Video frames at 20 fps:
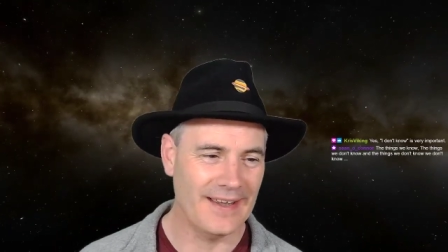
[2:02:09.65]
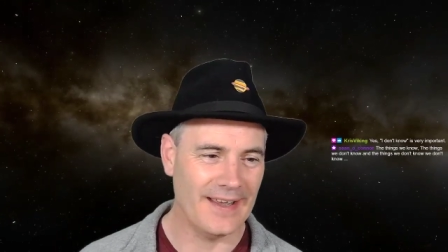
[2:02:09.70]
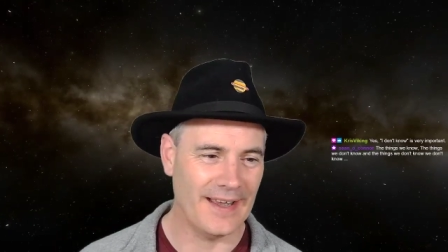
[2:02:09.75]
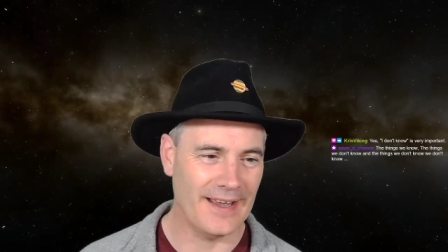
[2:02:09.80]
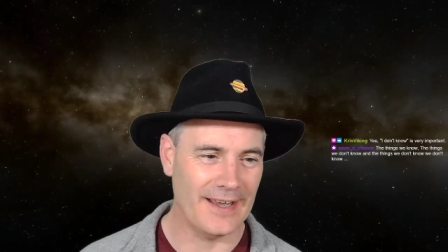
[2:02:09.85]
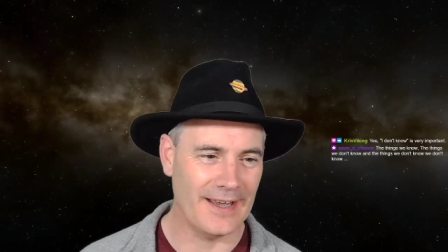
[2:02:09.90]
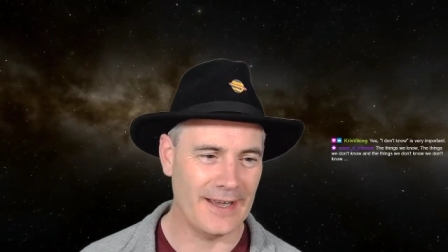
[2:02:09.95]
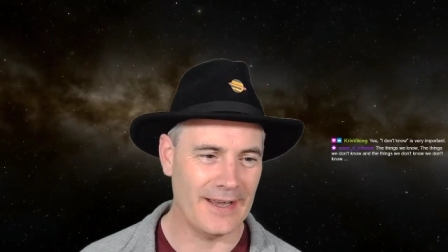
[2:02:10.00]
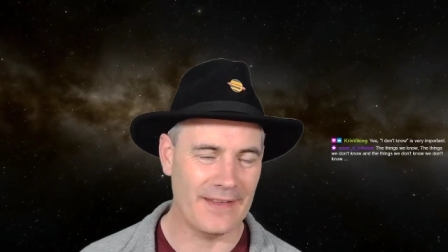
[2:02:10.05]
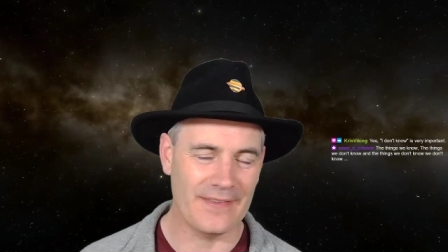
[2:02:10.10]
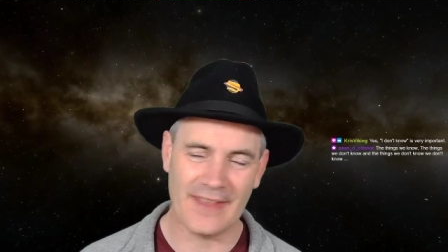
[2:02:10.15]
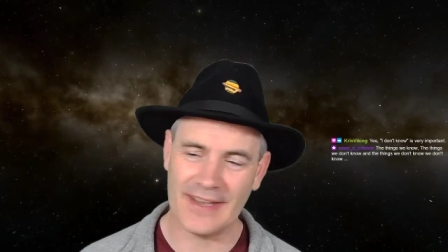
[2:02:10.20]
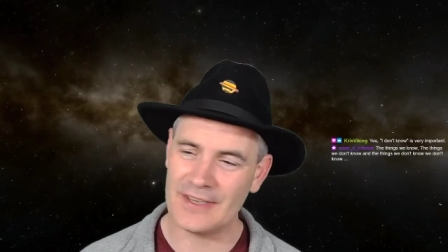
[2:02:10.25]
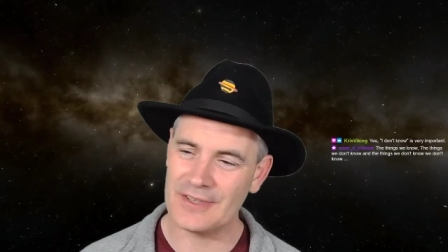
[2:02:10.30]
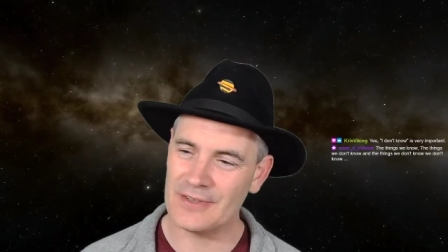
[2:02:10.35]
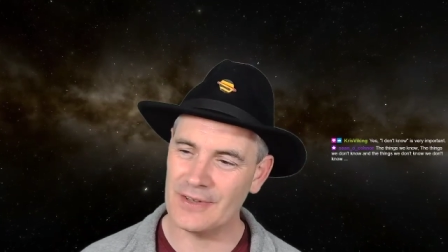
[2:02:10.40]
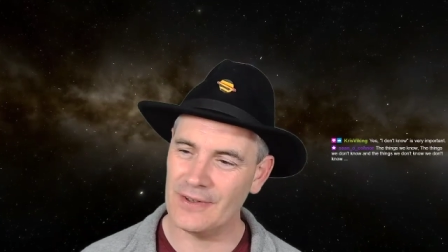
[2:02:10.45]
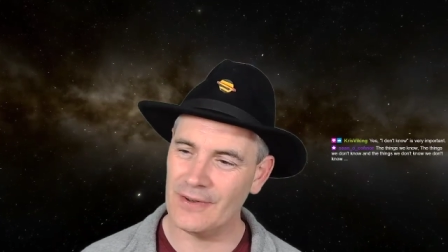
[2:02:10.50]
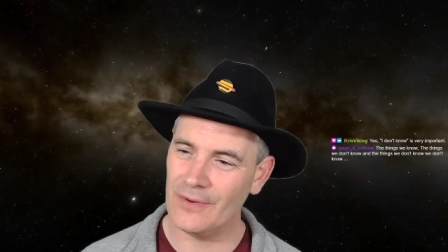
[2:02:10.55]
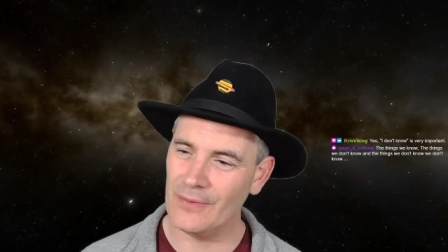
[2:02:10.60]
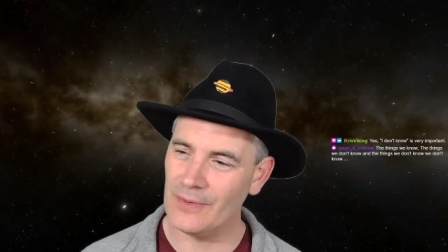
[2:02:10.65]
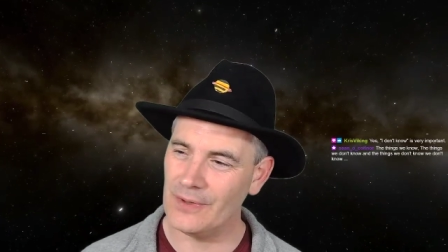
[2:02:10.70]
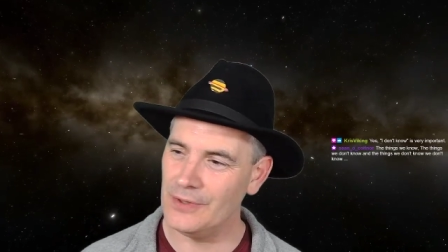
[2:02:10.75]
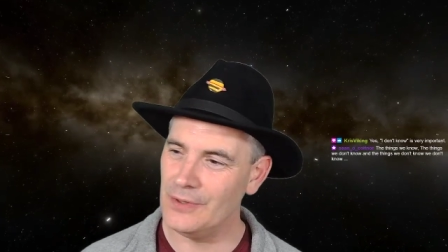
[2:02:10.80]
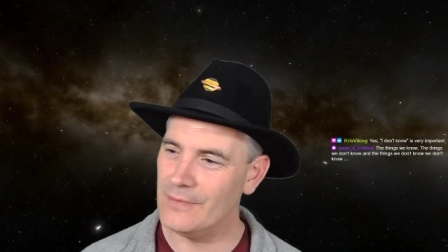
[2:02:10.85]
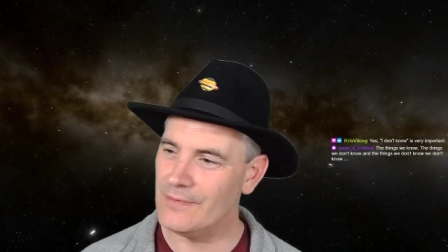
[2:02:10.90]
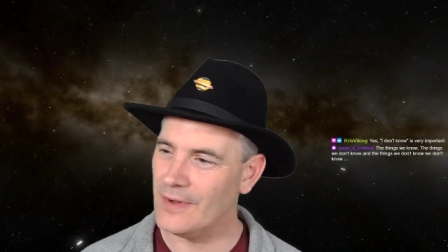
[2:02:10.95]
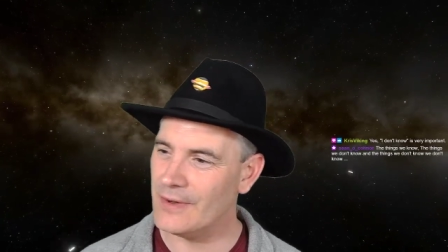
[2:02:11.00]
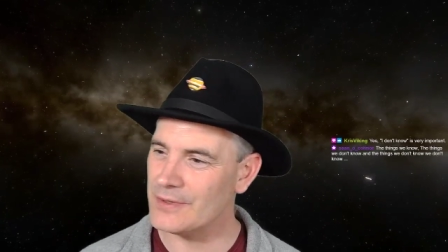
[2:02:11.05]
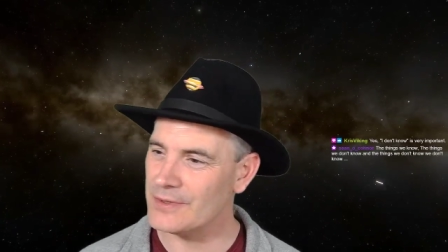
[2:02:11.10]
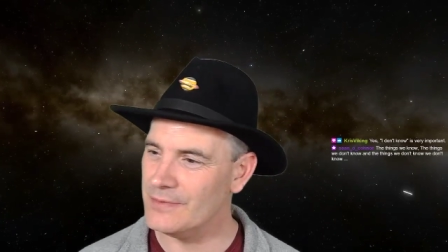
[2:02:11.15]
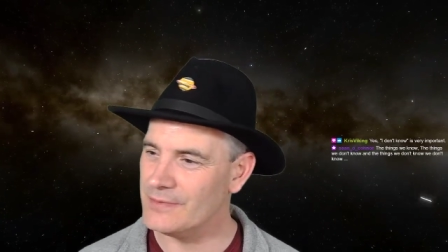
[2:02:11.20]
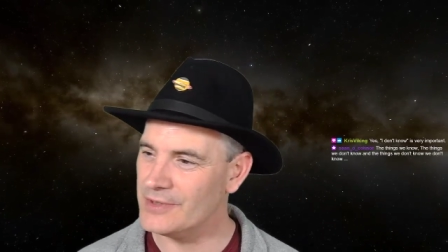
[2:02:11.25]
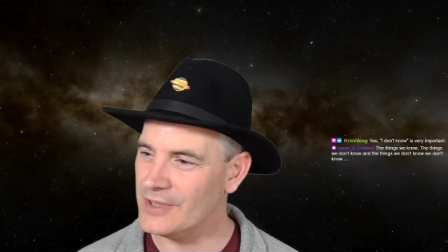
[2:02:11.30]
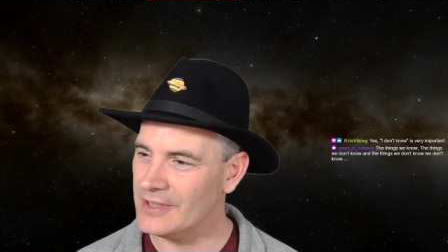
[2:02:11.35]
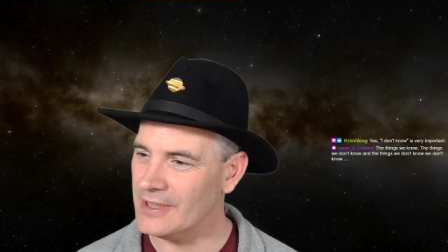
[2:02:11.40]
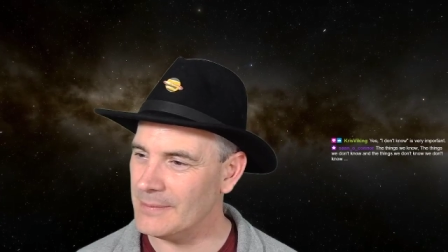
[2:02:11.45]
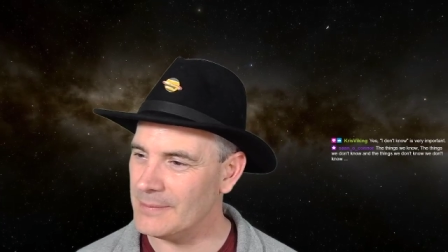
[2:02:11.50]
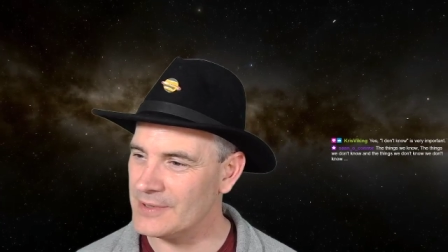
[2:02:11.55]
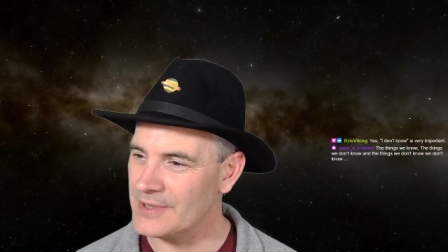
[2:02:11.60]
Thanks to all the new folks who
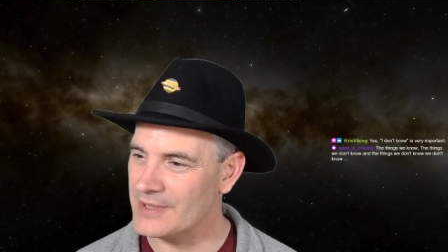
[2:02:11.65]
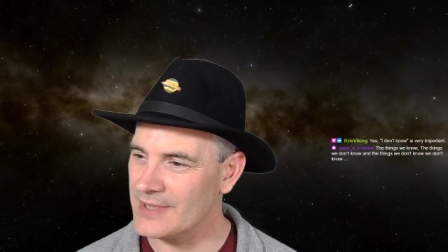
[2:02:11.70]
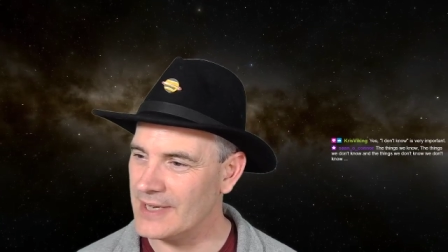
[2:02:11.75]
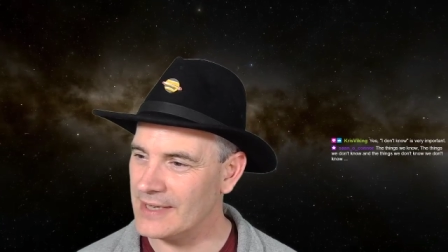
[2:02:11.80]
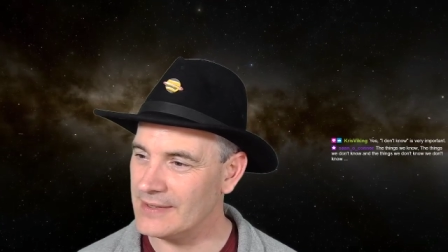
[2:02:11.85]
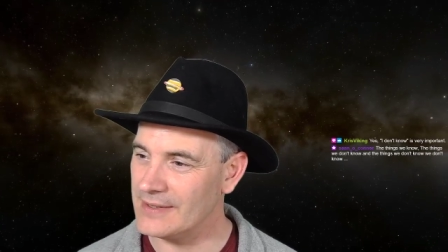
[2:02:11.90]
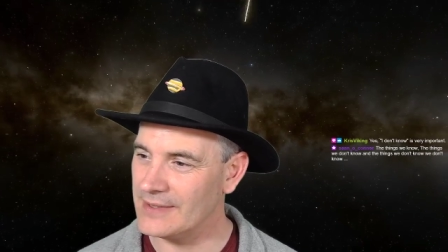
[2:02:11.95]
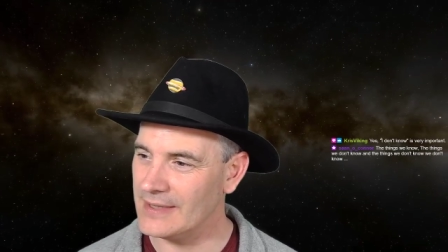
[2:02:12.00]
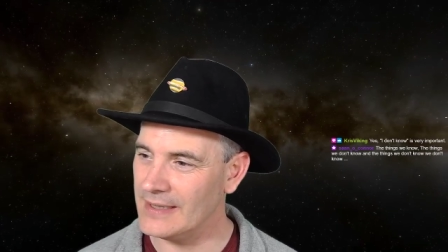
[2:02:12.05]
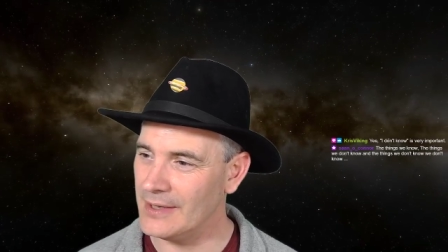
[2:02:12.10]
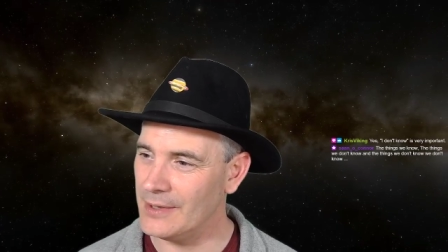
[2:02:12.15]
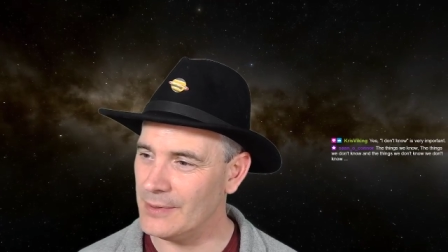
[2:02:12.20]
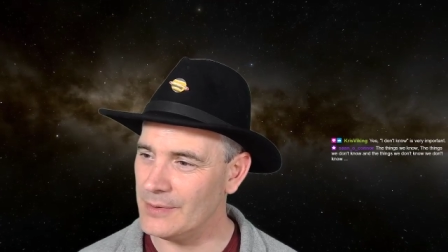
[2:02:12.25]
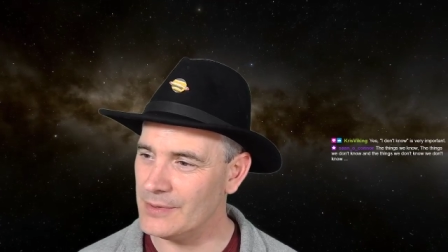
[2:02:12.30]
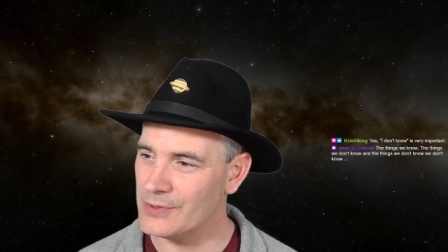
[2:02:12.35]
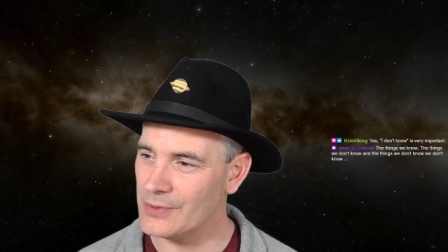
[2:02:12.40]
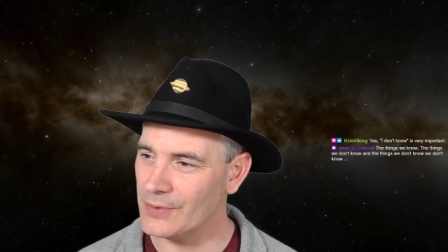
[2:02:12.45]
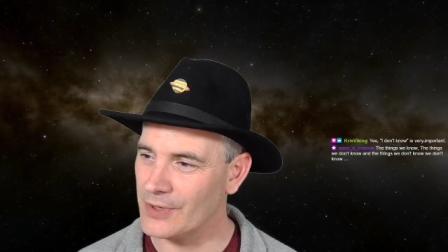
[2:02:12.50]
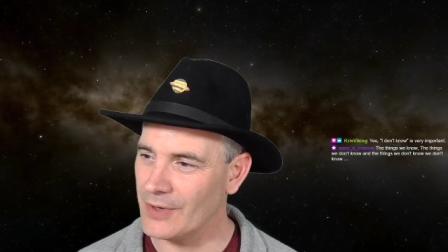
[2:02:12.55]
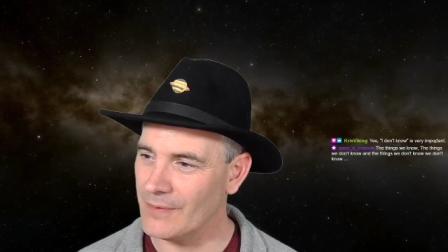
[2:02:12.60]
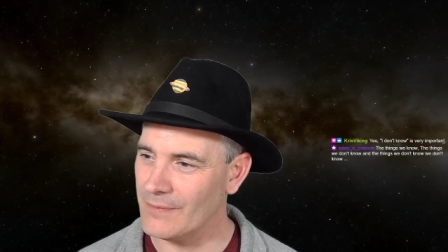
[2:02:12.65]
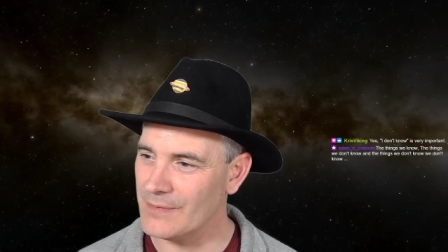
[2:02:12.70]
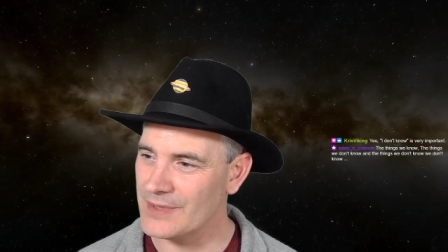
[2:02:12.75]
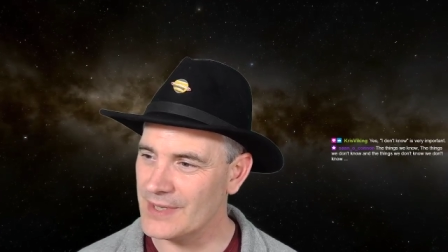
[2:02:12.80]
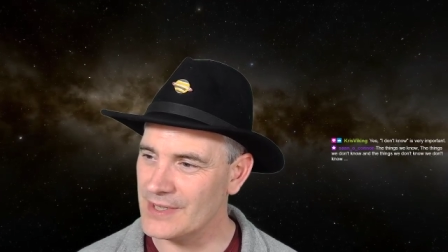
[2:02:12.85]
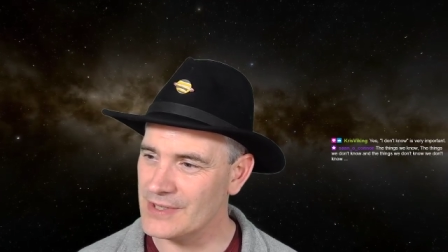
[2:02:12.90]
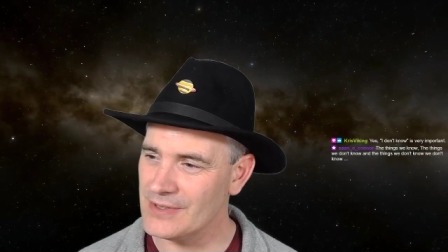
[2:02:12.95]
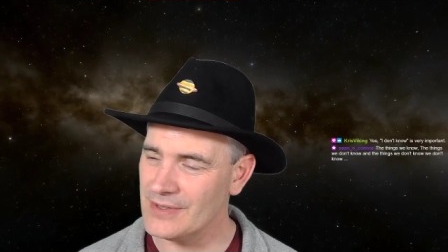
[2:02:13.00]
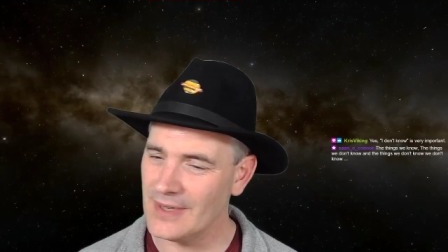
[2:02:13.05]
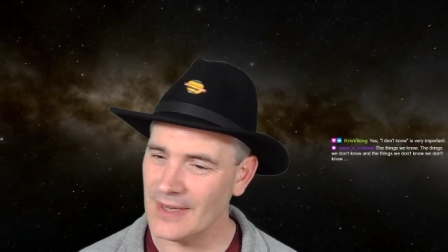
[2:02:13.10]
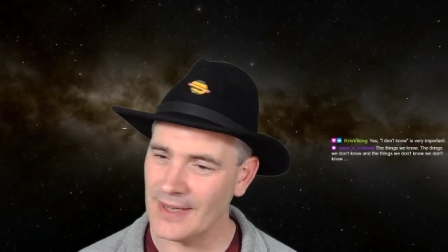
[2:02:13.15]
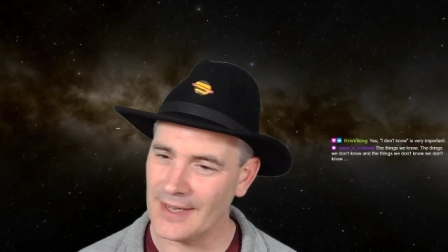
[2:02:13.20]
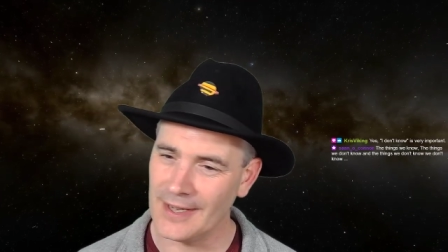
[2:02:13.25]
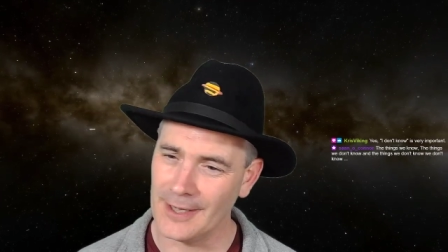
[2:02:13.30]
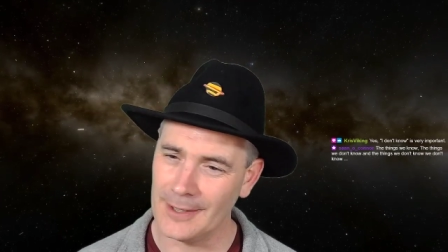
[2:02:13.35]
turned up and just said hello and joined the conversation.